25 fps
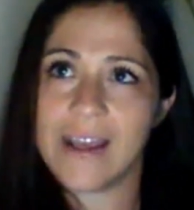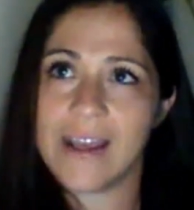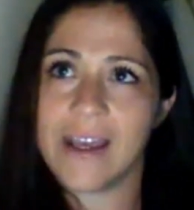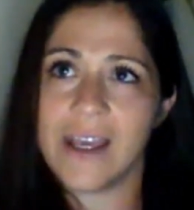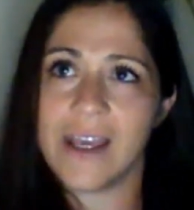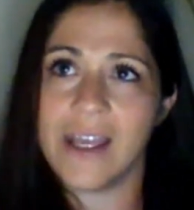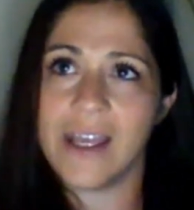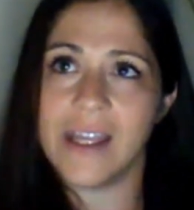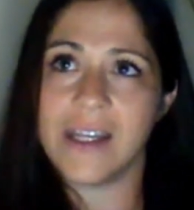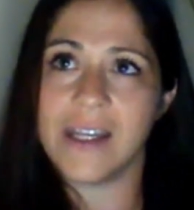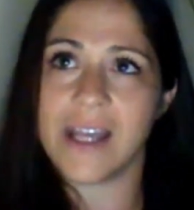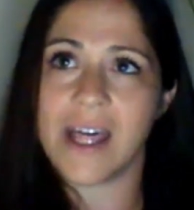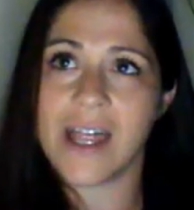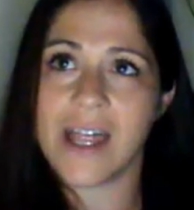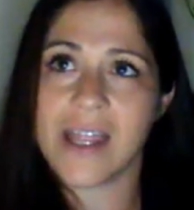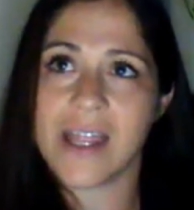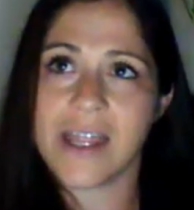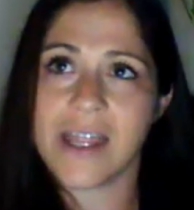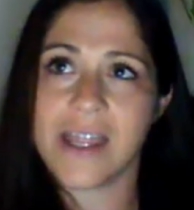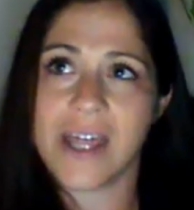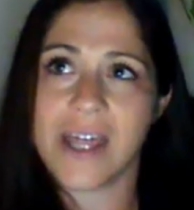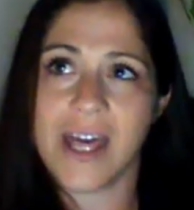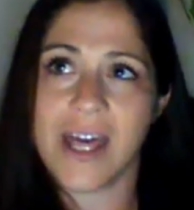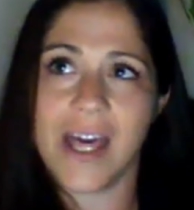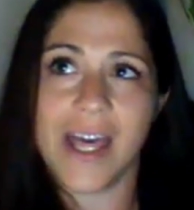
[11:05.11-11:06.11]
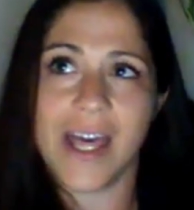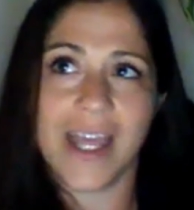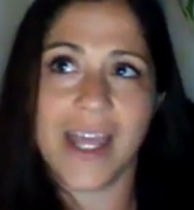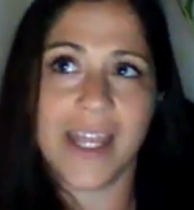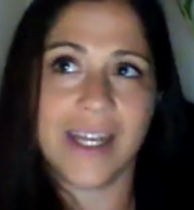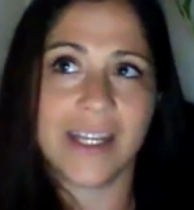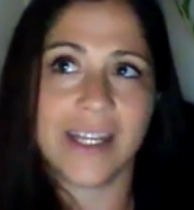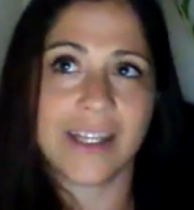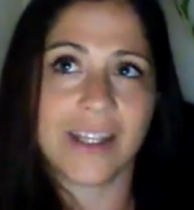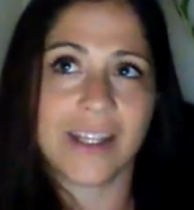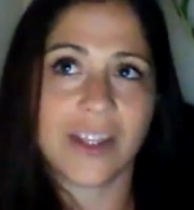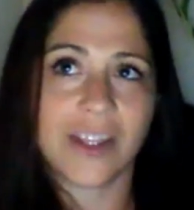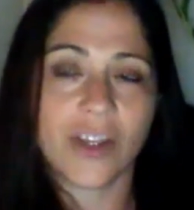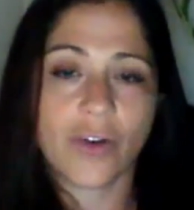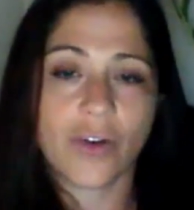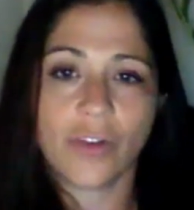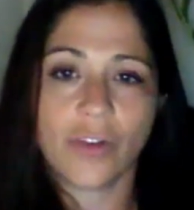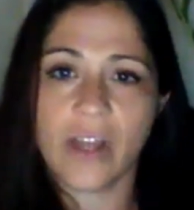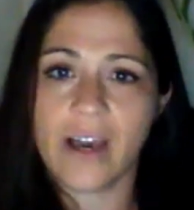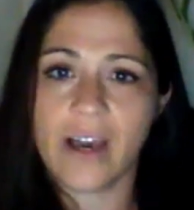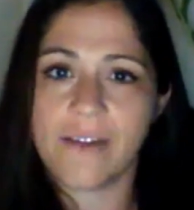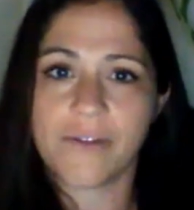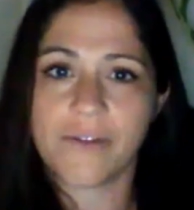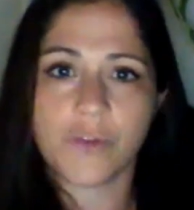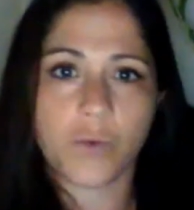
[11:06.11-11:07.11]
and then they're
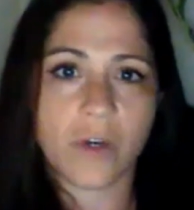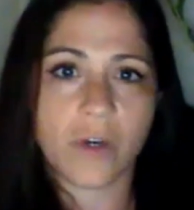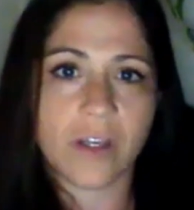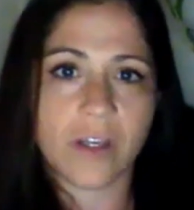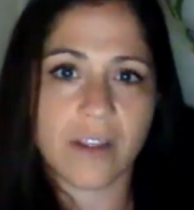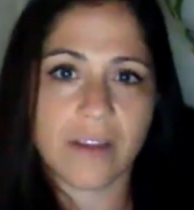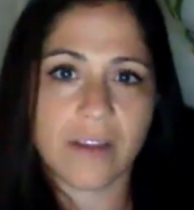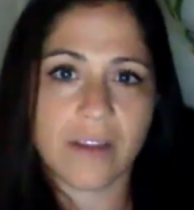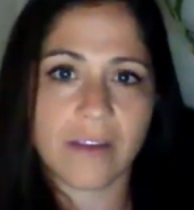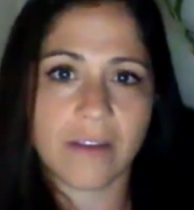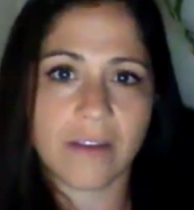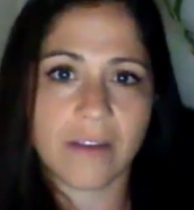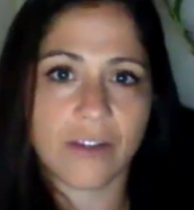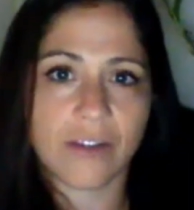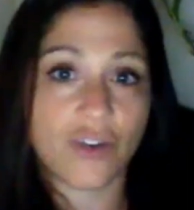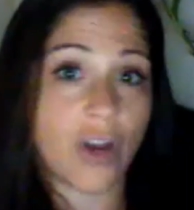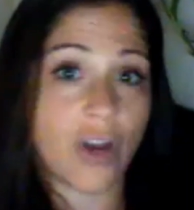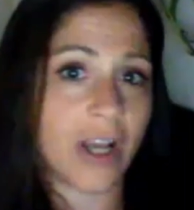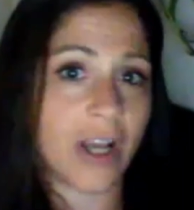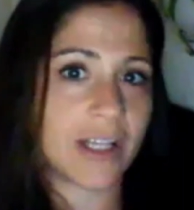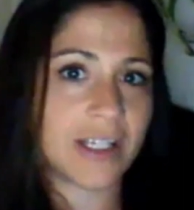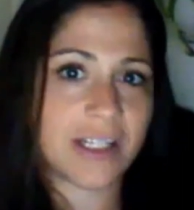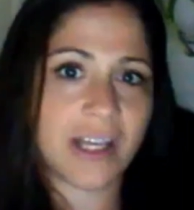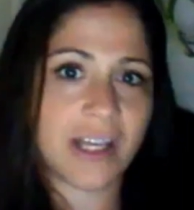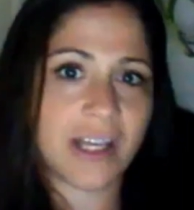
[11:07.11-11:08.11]
left with trying to